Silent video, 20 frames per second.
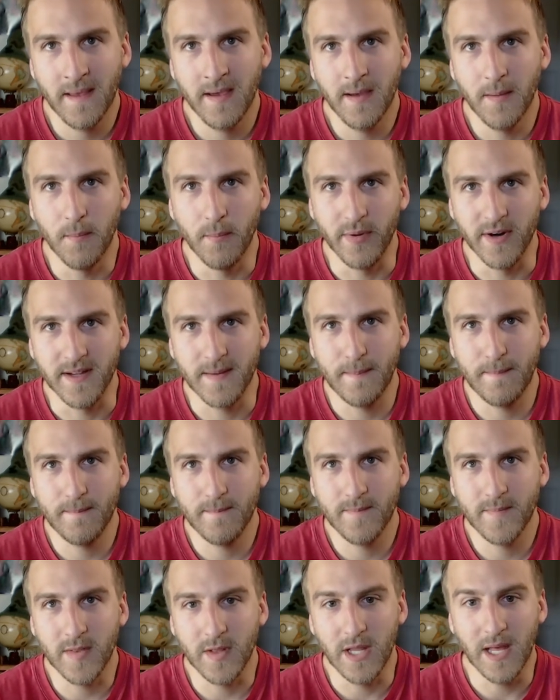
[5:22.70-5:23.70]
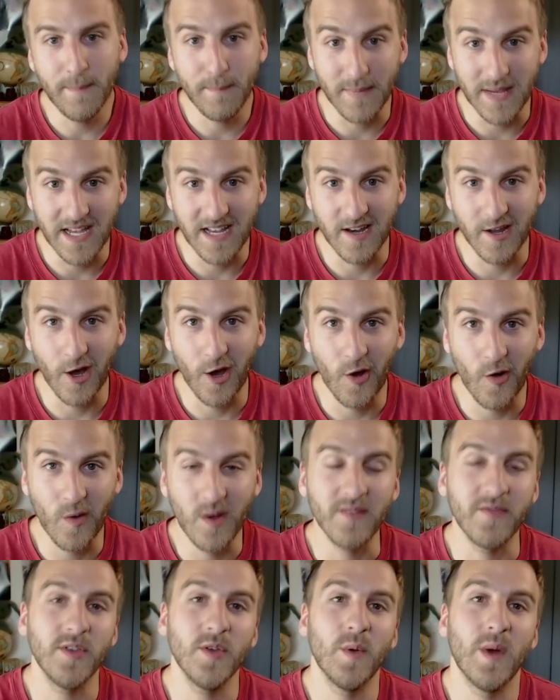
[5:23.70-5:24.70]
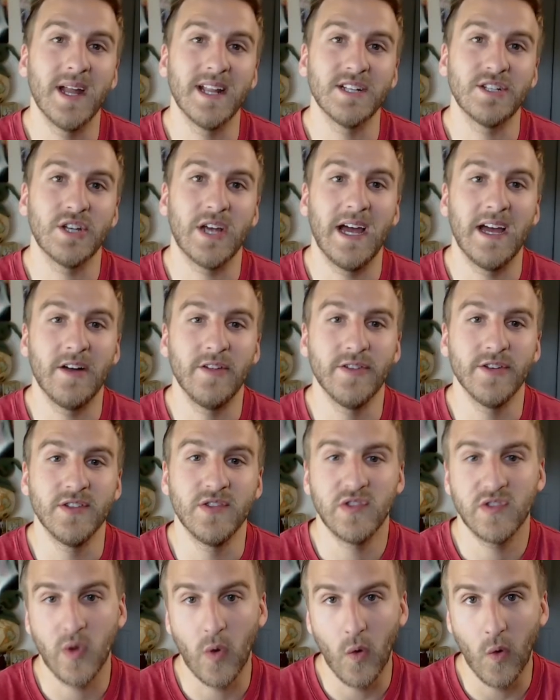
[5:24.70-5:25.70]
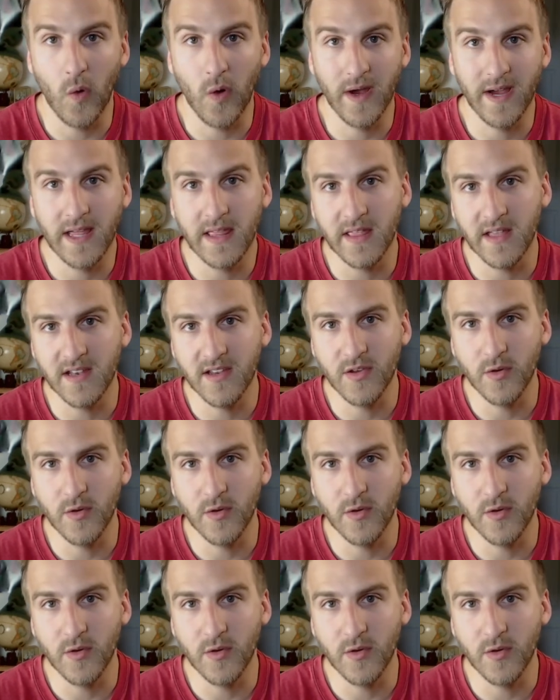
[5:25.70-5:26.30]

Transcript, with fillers: But let me know if you had a childhood toy that